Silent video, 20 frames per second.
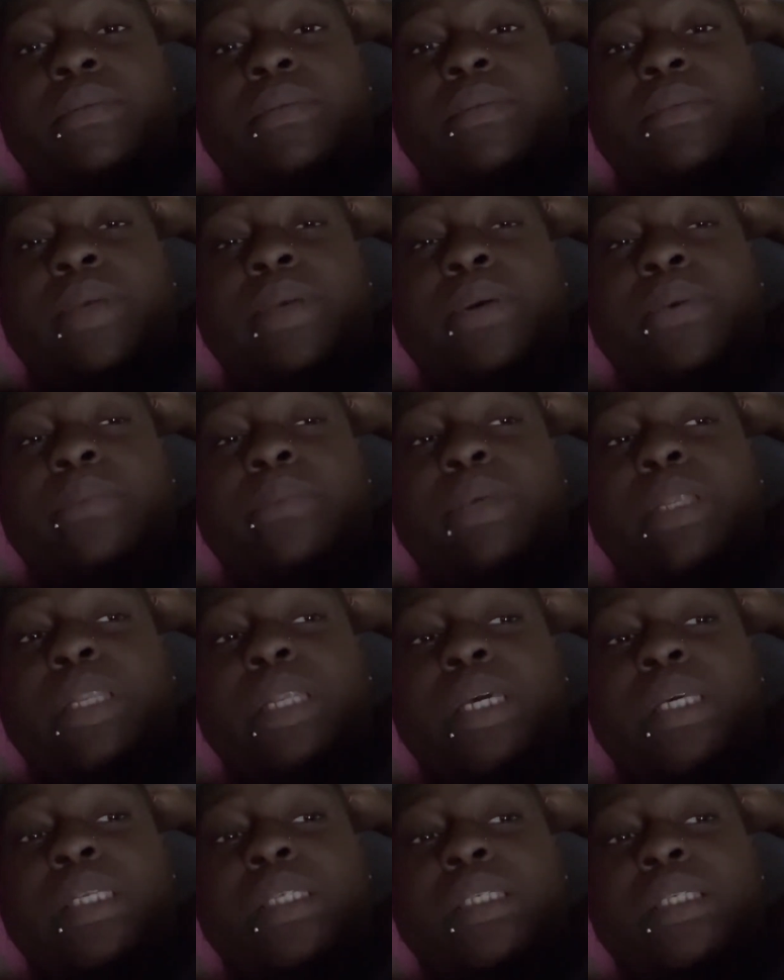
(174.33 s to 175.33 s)
We gonna be
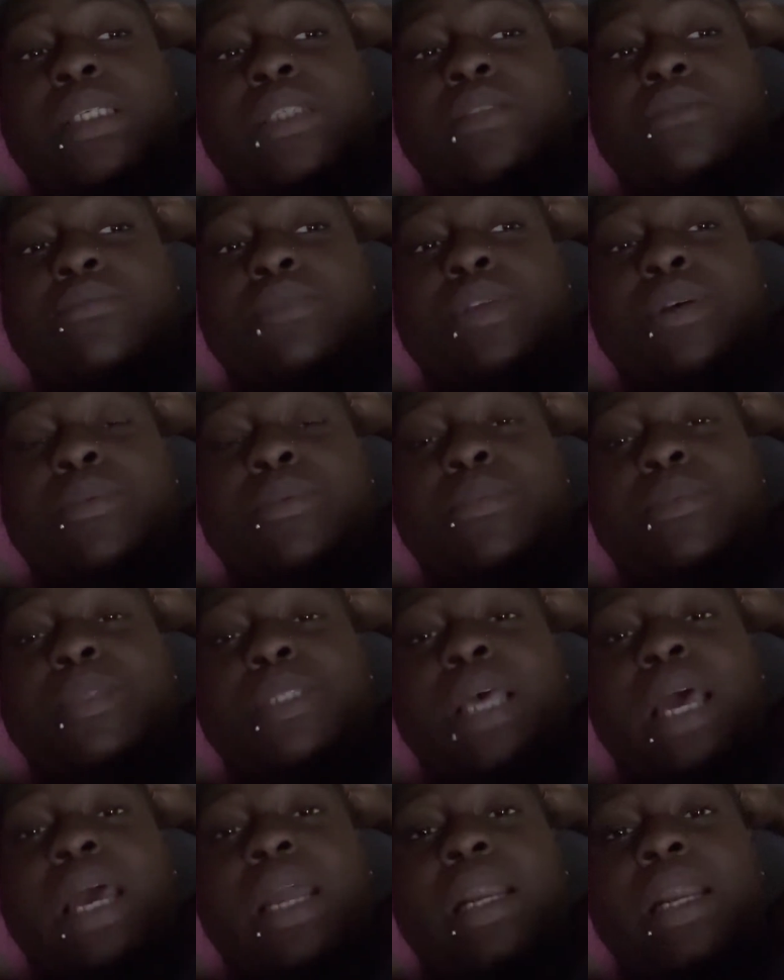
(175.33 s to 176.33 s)
lazy. Nope.
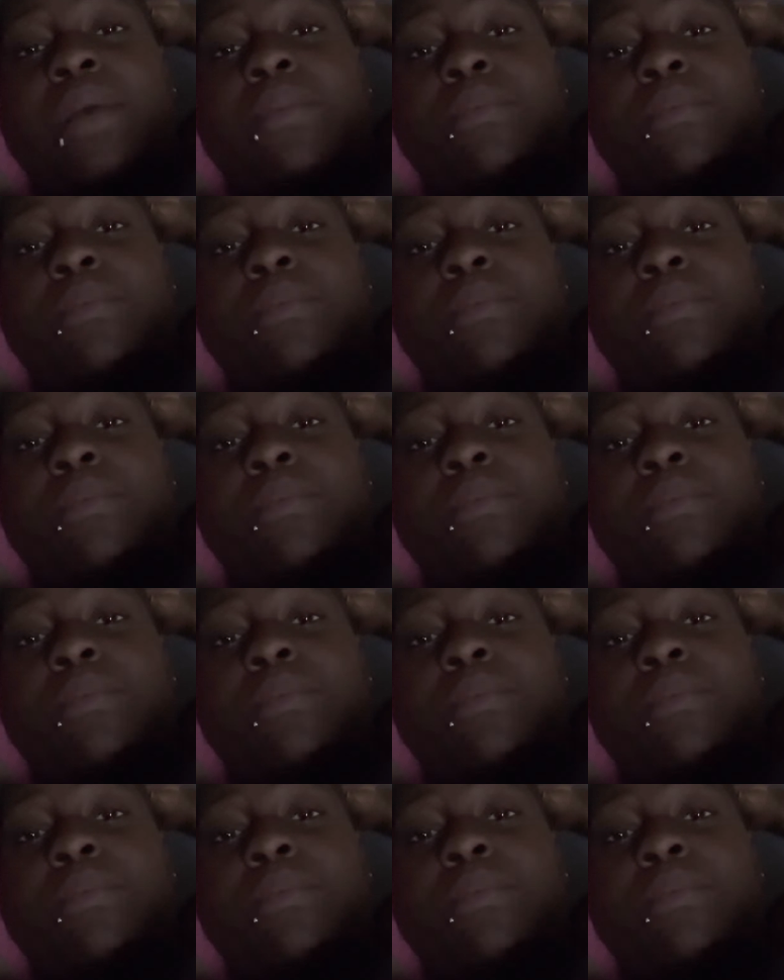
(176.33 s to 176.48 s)
Saturday